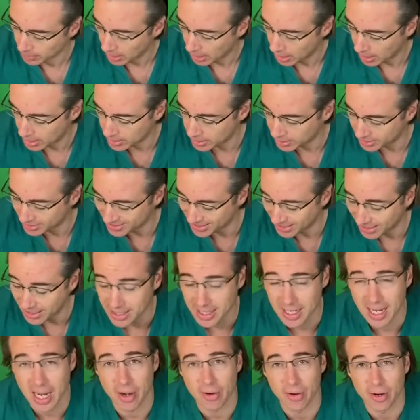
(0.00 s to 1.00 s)
And the second
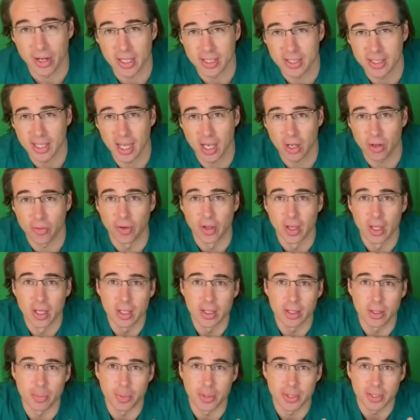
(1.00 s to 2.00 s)
area is that of
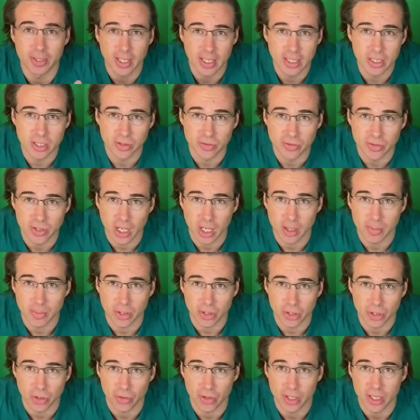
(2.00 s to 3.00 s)
the percentage of time that
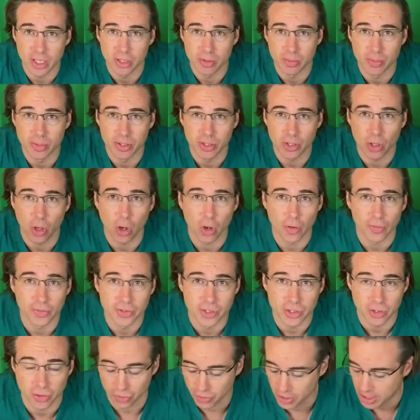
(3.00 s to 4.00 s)
your instruments are off
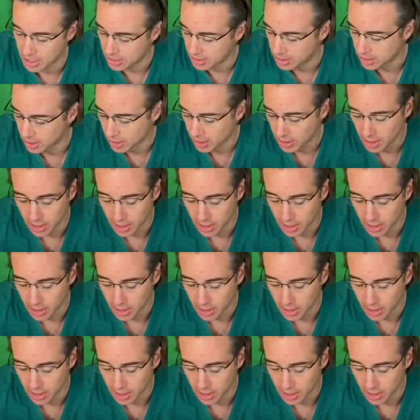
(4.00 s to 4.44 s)
screen.